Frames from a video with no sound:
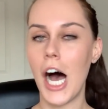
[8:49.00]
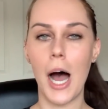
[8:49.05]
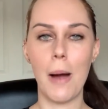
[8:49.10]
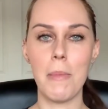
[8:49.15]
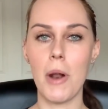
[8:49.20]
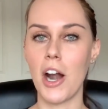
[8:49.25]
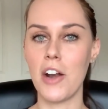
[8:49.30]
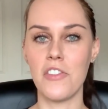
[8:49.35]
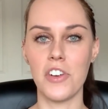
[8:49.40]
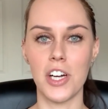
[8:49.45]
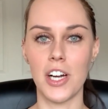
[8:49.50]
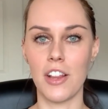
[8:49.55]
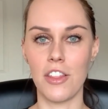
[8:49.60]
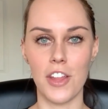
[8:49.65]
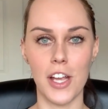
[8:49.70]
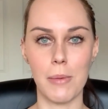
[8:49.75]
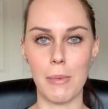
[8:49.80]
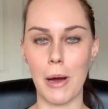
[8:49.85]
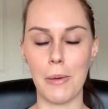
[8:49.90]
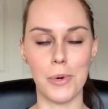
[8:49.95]
I'm not even going to
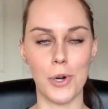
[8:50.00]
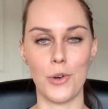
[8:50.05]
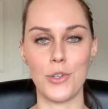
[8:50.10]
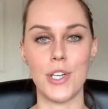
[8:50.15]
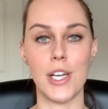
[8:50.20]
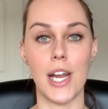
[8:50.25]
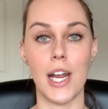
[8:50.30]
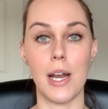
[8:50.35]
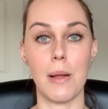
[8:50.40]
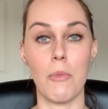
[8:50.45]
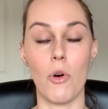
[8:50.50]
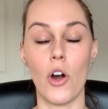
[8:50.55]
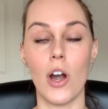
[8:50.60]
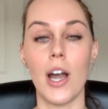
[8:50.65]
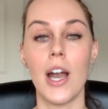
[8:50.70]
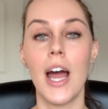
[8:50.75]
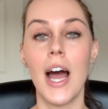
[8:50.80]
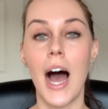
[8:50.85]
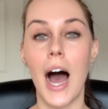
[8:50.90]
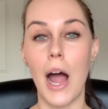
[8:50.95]
think about protein
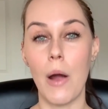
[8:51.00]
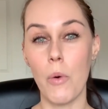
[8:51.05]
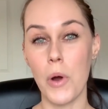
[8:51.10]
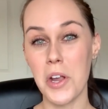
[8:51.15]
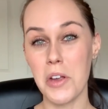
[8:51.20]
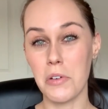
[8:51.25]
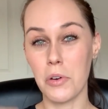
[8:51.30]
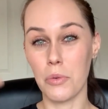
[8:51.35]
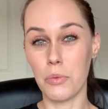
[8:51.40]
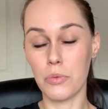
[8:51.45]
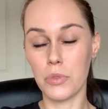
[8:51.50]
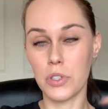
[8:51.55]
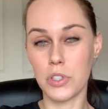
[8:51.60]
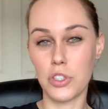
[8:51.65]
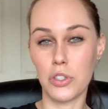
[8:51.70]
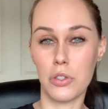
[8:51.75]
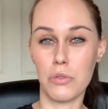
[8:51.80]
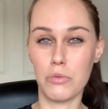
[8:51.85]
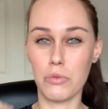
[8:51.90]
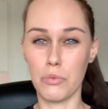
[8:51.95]
anymore. I want you to
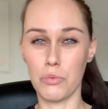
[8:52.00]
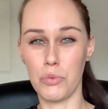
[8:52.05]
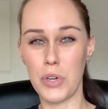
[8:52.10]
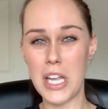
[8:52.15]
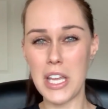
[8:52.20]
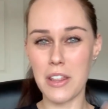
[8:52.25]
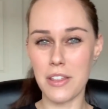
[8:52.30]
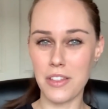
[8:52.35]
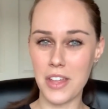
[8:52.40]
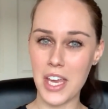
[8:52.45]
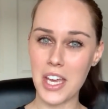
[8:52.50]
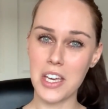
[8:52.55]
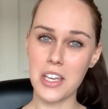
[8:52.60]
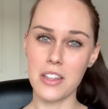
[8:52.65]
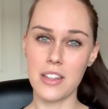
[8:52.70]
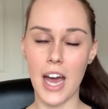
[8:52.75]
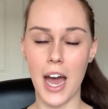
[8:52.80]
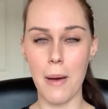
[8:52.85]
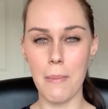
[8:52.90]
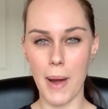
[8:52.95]

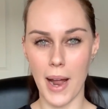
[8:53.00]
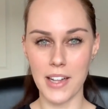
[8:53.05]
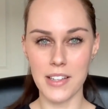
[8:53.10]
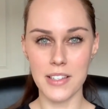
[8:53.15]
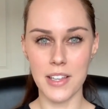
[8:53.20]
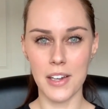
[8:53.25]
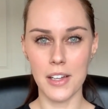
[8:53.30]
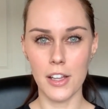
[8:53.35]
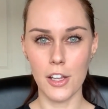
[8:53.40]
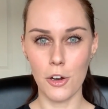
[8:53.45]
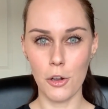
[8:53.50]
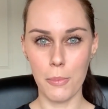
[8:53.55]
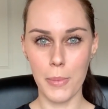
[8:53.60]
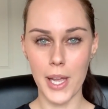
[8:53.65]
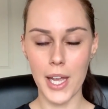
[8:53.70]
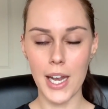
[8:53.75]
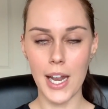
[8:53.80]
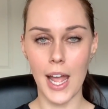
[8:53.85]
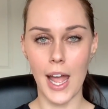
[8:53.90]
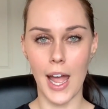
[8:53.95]
rethink that mindset a little
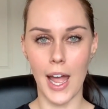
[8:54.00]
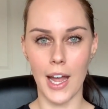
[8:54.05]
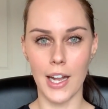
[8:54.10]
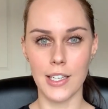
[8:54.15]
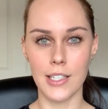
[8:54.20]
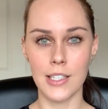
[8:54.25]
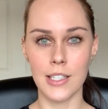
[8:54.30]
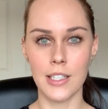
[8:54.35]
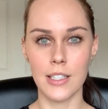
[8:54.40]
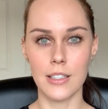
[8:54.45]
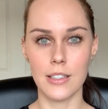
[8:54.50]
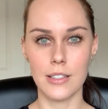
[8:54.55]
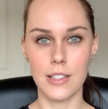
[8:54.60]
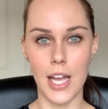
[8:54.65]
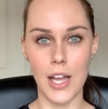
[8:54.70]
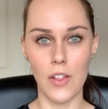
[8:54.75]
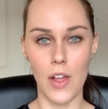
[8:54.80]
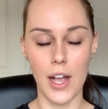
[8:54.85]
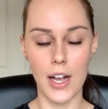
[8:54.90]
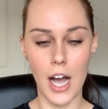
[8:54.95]
bit and
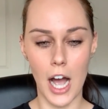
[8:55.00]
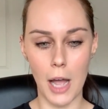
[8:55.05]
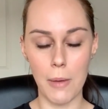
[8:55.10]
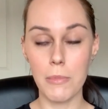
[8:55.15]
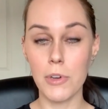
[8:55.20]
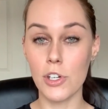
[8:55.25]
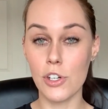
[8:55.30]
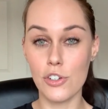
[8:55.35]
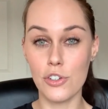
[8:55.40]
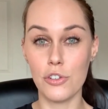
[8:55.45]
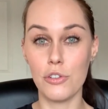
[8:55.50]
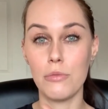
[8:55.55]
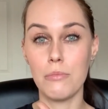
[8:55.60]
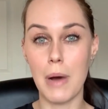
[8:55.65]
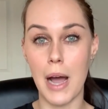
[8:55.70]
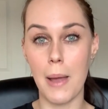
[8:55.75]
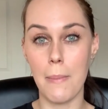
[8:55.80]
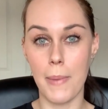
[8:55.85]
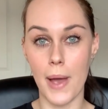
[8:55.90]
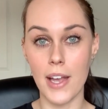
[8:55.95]
say like, I'm going to do
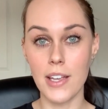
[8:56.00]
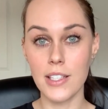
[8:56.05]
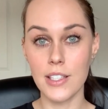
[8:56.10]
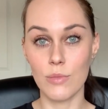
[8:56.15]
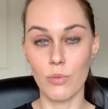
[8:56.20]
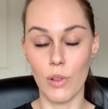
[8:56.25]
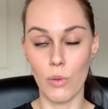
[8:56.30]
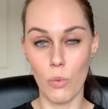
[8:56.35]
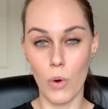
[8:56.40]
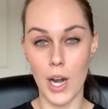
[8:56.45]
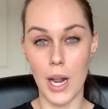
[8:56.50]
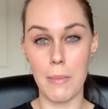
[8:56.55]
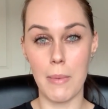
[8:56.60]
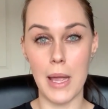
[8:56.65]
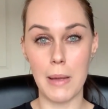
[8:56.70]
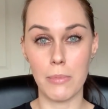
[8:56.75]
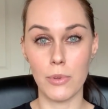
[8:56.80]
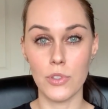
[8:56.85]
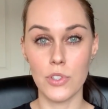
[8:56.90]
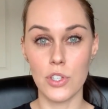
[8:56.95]
my best with what I'm
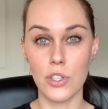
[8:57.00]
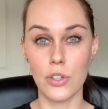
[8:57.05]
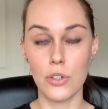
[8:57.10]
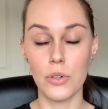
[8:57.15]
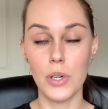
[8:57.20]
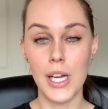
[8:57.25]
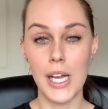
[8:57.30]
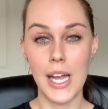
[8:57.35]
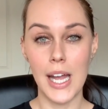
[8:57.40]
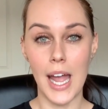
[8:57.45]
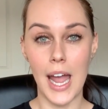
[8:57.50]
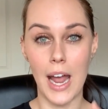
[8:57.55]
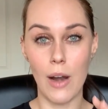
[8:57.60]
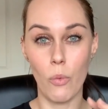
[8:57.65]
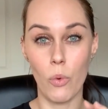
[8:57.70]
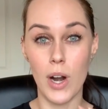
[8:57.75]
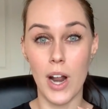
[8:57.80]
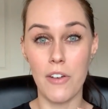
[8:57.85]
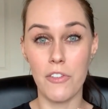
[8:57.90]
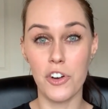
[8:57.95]
able to
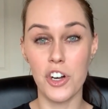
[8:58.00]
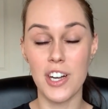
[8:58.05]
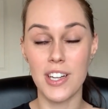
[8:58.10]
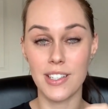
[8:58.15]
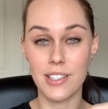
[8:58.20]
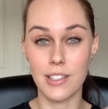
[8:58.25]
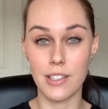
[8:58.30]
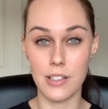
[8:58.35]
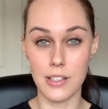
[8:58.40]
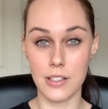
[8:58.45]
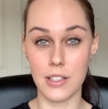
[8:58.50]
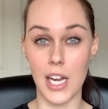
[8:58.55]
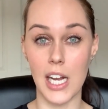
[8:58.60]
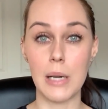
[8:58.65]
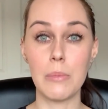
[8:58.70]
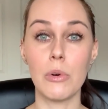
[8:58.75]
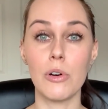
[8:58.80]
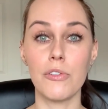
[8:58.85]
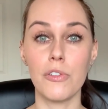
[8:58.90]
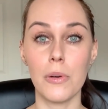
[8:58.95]
and whatever is
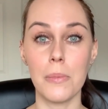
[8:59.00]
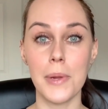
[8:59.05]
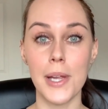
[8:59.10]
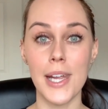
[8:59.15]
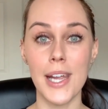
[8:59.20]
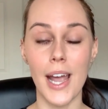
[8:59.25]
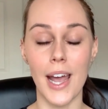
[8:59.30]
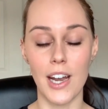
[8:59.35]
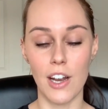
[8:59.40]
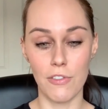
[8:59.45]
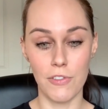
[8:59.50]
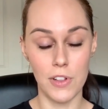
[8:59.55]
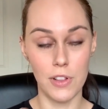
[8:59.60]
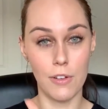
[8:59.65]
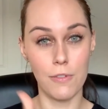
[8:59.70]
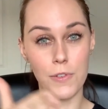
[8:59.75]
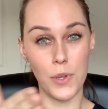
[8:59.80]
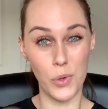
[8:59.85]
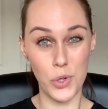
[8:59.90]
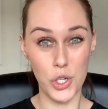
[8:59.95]
sustainable for me. And if in
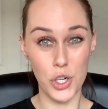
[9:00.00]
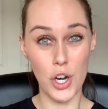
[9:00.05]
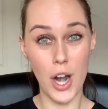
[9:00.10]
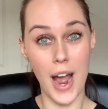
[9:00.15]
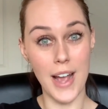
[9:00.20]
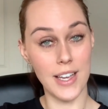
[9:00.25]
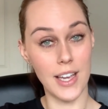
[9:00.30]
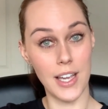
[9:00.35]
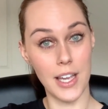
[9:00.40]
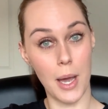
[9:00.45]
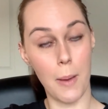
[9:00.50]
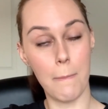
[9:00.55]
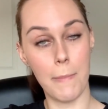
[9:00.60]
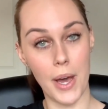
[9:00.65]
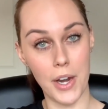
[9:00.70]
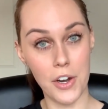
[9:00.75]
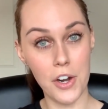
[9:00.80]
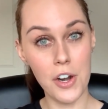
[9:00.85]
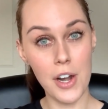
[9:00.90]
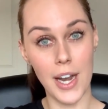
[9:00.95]
the future I can get
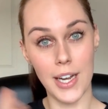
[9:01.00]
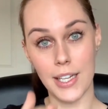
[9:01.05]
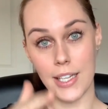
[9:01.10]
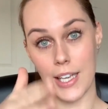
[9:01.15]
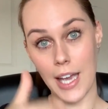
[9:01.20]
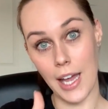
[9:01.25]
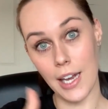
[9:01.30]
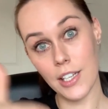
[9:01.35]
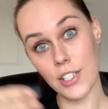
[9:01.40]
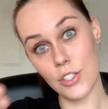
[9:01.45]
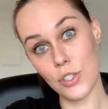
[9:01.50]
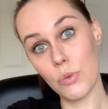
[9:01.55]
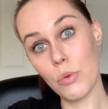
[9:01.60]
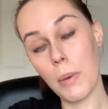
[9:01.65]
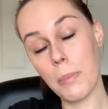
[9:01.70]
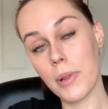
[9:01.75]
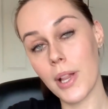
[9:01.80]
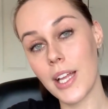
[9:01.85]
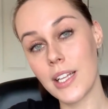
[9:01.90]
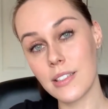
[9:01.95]
better and get to
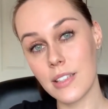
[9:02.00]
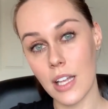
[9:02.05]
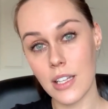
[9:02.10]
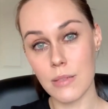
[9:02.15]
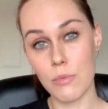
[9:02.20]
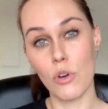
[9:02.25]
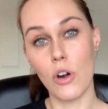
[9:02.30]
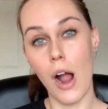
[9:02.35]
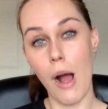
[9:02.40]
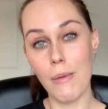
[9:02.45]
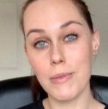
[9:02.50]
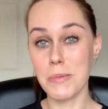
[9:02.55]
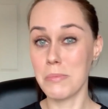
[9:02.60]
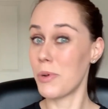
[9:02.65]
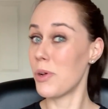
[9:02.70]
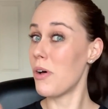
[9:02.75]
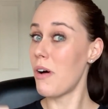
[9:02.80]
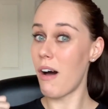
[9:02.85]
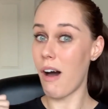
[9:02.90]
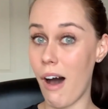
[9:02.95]
a place that's more
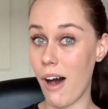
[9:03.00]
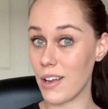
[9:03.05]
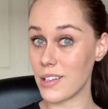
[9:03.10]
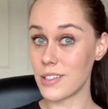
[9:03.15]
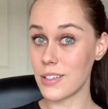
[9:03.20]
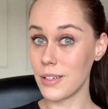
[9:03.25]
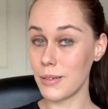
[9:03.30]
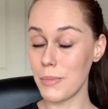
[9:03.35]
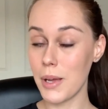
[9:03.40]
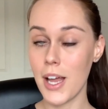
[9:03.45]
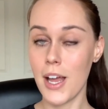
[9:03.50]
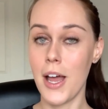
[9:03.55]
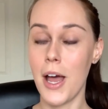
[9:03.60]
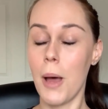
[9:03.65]
optimal, awesome.